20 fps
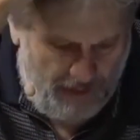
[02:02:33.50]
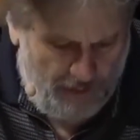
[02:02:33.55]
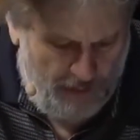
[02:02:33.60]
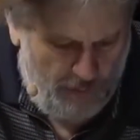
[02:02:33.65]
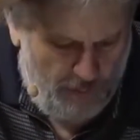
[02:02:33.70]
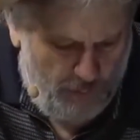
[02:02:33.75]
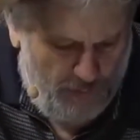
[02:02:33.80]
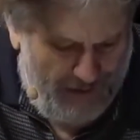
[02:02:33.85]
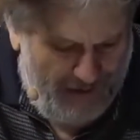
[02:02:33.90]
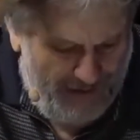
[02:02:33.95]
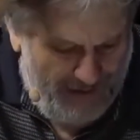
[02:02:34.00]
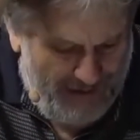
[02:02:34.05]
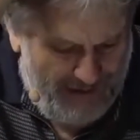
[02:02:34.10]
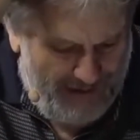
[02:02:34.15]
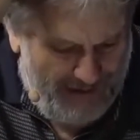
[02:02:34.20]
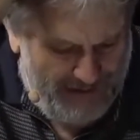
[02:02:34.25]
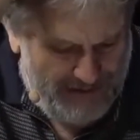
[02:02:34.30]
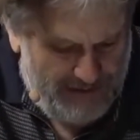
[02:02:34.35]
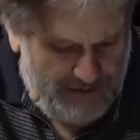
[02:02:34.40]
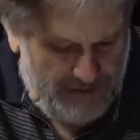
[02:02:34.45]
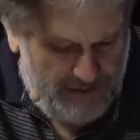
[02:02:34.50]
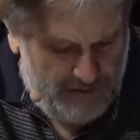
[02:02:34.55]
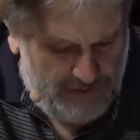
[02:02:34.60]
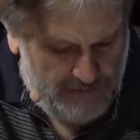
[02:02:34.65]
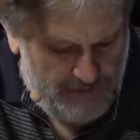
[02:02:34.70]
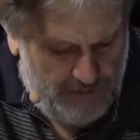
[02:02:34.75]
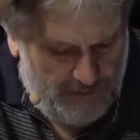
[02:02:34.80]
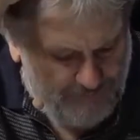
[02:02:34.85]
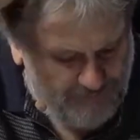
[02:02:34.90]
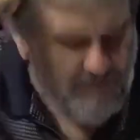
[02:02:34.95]
where I,
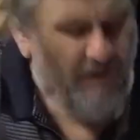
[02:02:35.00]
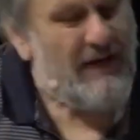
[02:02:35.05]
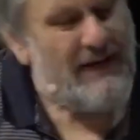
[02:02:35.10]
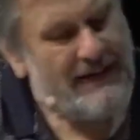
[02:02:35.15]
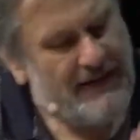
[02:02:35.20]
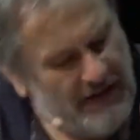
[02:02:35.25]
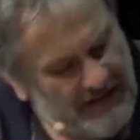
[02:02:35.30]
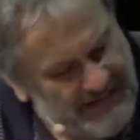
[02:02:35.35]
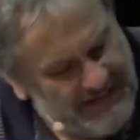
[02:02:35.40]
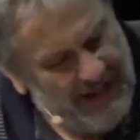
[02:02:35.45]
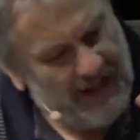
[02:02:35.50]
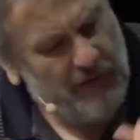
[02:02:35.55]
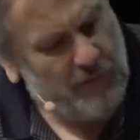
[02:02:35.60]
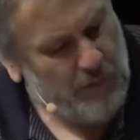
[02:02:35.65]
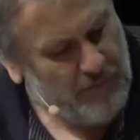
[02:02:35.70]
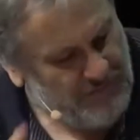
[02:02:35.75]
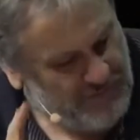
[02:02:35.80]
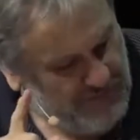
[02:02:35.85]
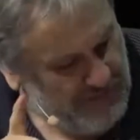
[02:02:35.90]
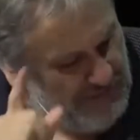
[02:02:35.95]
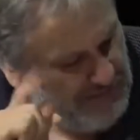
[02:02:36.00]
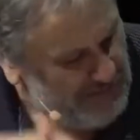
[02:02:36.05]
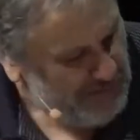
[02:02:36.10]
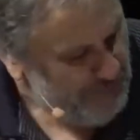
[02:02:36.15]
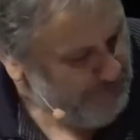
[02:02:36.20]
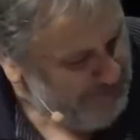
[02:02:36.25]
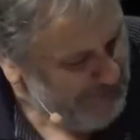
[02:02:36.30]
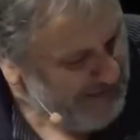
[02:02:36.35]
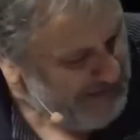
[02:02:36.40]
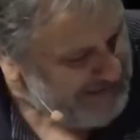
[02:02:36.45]
second,
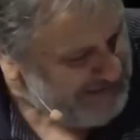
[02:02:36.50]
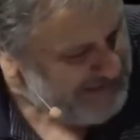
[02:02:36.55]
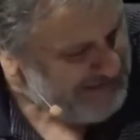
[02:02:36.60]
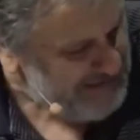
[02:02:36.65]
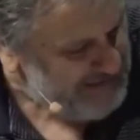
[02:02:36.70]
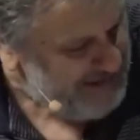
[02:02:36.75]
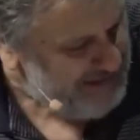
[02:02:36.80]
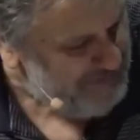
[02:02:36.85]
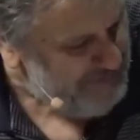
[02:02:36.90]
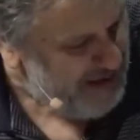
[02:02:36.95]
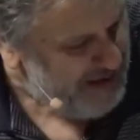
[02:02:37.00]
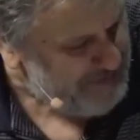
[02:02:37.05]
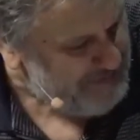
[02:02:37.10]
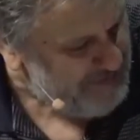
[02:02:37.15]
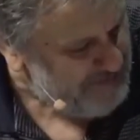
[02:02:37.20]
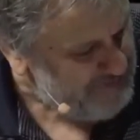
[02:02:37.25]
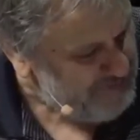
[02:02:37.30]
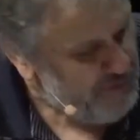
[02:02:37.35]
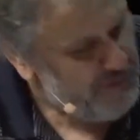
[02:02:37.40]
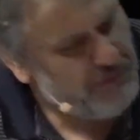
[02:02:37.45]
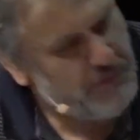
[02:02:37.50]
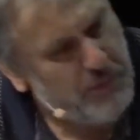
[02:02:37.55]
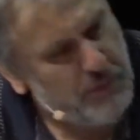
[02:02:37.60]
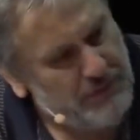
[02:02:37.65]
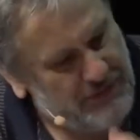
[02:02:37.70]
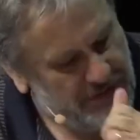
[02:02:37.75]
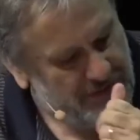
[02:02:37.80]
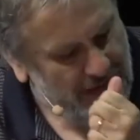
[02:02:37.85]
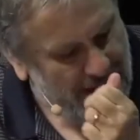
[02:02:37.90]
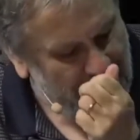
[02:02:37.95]
surprisingly maybe for you,
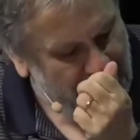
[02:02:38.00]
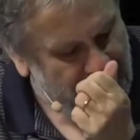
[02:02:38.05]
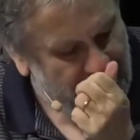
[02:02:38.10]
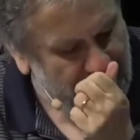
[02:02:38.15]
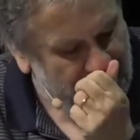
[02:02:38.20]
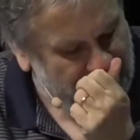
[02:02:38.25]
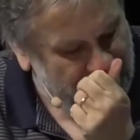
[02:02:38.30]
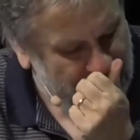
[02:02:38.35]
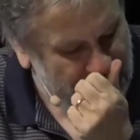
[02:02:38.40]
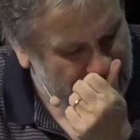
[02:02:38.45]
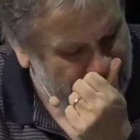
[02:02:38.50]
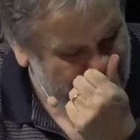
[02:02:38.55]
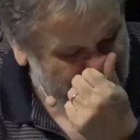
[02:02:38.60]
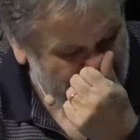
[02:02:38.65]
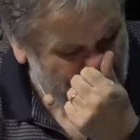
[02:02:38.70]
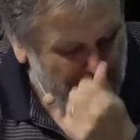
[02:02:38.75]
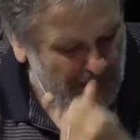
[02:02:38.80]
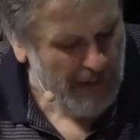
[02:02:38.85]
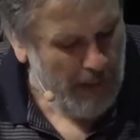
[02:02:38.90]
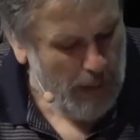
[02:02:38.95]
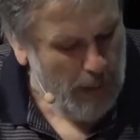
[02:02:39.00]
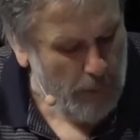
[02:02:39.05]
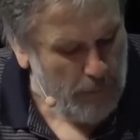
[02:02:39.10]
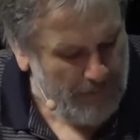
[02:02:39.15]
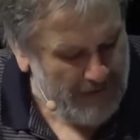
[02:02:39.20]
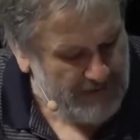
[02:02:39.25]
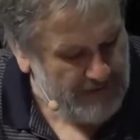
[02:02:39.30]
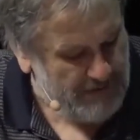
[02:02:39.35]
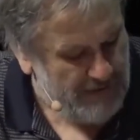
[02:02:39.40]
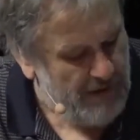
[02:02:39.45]
I agree
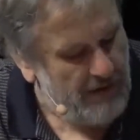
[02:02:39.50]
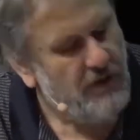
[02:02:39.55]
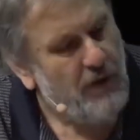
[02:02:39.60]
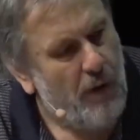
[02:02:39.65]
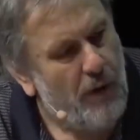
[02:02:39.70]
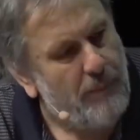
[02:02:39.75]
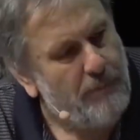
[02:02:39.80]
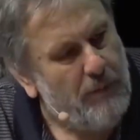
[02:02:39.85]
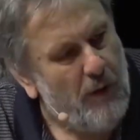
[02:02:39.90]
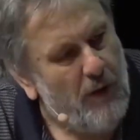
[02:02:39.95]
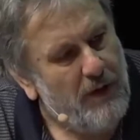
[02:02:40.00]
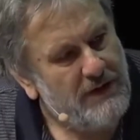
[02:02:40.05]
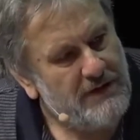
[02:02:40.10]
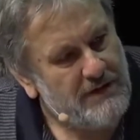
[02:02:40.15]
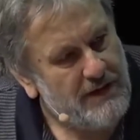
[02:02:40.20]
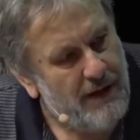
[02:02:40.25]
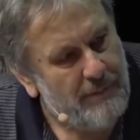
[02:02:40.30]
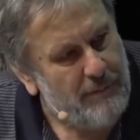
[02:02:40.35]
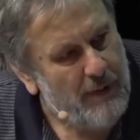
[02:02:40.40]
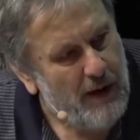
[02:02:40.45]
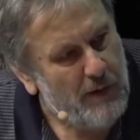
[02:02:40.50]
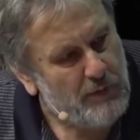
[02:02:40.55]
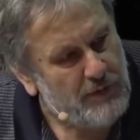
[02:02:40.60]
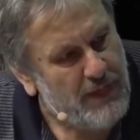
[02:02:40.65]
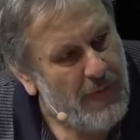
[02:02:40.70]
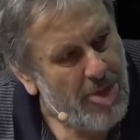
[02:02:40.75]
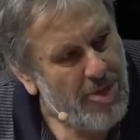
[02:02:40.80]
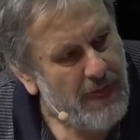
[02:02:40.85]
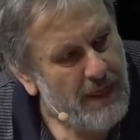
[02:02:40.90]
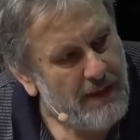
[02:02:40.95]
with your point about
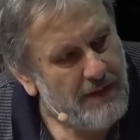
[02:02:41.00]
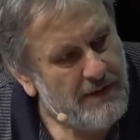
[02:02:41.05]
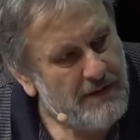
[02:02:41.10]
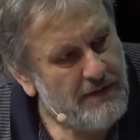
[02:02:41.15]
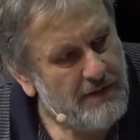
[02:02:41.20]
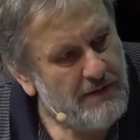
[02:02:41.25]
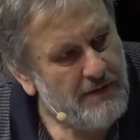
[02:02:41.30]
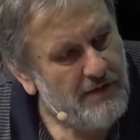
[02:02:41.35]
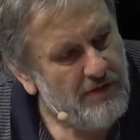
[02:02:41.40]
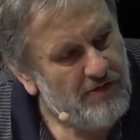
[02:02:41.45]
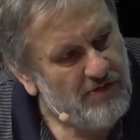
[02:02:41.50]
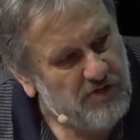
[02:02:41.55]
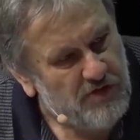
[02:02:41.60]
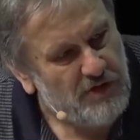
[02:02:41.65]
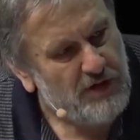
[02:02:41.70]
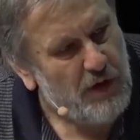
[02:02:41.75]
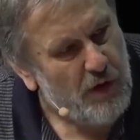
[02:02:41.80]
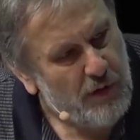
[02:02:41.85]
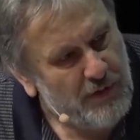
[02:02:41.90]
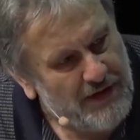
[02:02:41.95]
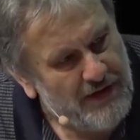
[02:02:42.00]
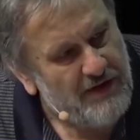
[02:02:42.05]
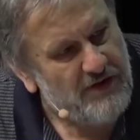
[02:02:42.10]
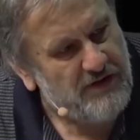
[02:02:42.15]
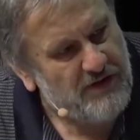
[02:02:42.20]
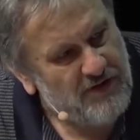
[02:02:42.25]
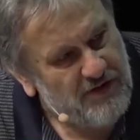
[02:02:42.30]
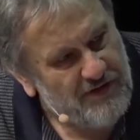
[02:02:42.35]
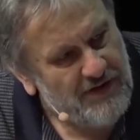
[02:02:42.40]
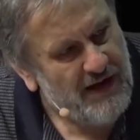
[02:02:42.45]

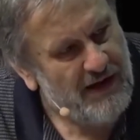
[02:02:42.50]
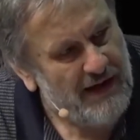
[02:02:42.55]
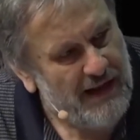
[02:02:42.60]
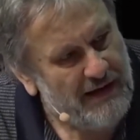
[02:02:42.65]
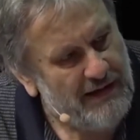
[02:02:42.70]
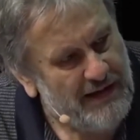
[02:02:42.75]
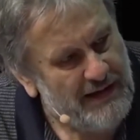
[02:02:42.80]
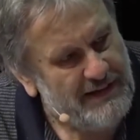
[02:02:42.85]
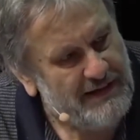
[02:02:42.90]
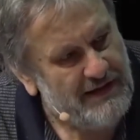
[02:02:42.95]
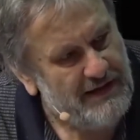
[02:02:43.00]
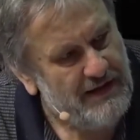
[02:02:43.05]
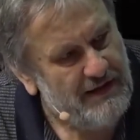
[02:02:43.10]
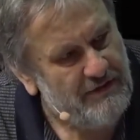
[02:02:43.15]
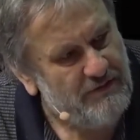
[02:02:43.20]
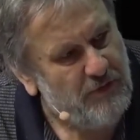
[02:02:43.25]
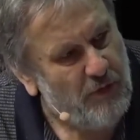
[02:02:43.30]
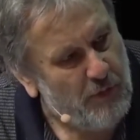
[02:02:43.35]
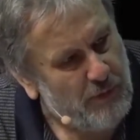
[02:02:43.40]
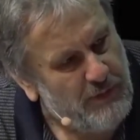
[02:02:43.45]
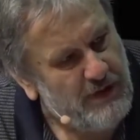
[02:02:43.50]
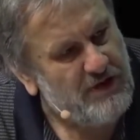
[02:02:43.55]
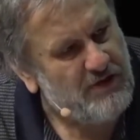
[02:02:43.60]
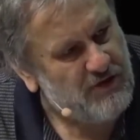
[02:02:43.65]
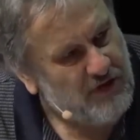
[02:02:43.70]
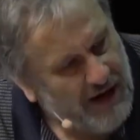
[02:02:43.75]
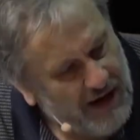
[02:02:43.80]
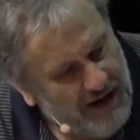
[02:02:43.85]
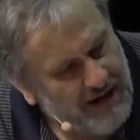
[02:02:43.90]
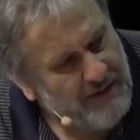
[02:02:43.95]
Judeo-Christian legacy, for which
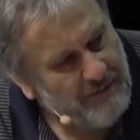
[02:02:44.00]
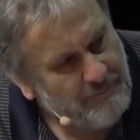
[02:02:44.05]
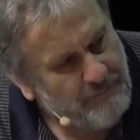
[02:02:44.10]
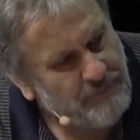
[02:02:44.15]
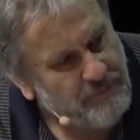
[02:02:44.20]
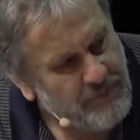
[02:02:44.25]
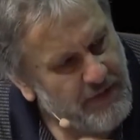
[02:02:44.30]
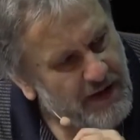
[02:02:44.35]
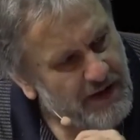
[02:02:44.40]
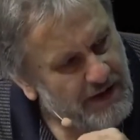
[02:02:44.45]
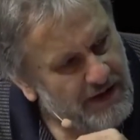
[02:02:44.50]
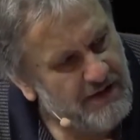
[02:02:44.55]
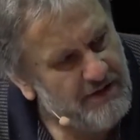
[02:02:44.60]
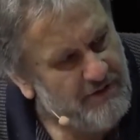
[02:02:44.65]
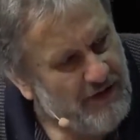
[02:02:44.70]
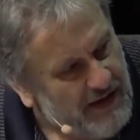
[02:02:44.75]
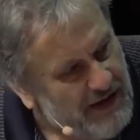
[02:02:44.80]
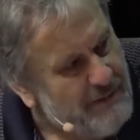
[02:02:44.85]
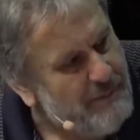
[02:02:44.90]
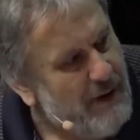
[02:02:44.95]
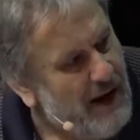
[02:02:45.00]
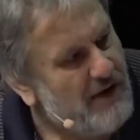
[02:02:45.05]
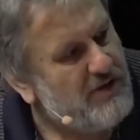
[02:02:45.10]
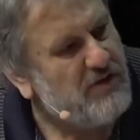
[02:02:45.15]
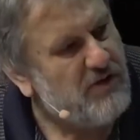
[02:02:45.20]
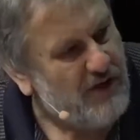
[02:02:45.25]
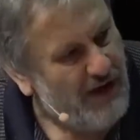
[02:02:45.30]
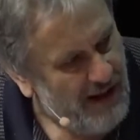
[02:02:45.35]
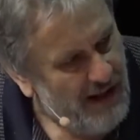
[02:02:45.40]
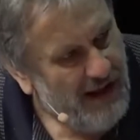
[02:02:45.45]
I am very
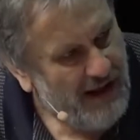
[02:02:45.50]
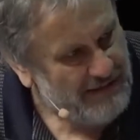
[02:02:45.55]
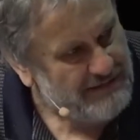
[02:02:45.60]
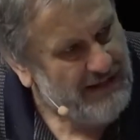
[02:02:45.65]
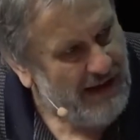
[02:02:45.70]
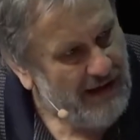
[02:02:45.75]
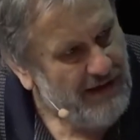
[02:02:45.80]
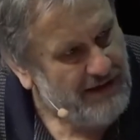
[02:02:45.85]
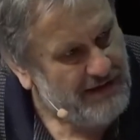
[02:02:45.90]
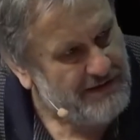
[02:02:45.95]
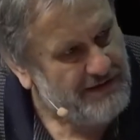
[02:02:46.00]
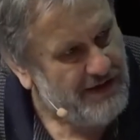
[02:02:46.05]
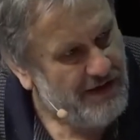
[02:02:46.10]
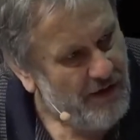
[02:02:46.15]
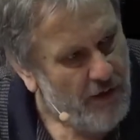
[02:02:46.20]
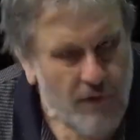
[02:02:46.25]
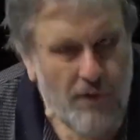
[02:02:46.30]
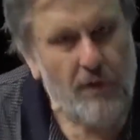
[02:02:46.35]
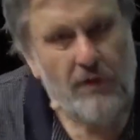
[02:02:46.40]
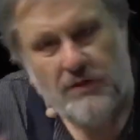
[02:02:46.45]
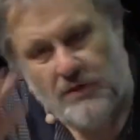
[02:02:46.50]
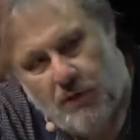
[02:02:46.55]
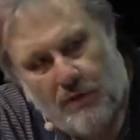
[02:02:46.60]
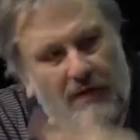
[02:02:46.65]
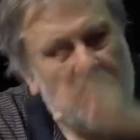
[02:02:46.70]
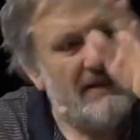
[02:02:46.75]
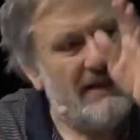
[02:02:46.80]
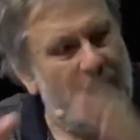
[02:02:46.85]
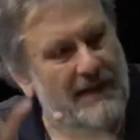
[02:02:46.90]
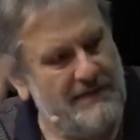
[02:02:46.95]
much attacked,
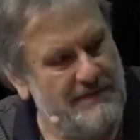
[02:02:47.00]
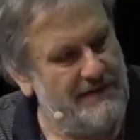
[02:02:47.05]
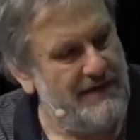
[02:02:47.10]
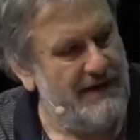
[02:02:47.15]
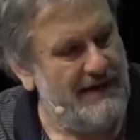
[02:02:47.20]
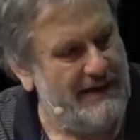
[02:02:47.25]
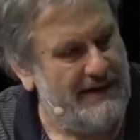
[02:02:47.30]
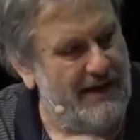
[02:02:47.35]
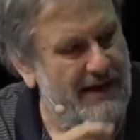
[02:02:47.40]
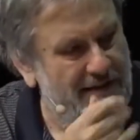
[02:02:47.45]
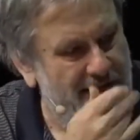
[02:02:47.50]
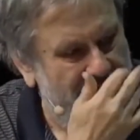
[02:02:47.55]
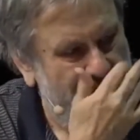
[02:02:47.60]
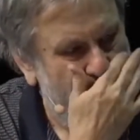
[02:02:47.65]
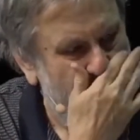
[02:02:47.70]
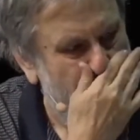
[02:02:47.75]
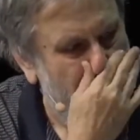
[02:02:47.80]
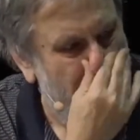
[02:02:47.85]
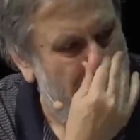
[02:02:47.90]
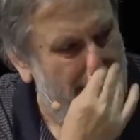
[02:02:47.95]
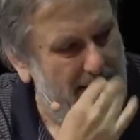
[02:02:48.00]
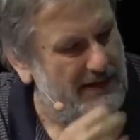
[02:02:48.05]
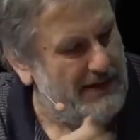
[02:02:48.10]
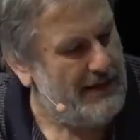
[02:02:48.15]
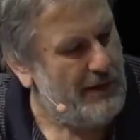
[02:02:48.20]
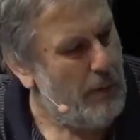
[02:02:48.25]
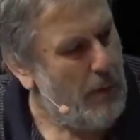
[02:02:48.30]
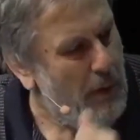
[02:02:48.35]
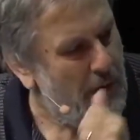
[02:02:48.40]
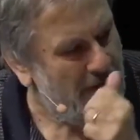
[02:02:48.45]
Eurocentrist and so on and
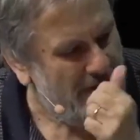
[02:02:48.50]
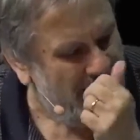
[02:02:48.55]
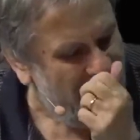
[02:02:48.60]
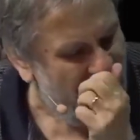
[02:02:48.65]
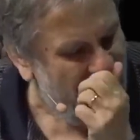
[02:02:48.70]
so on.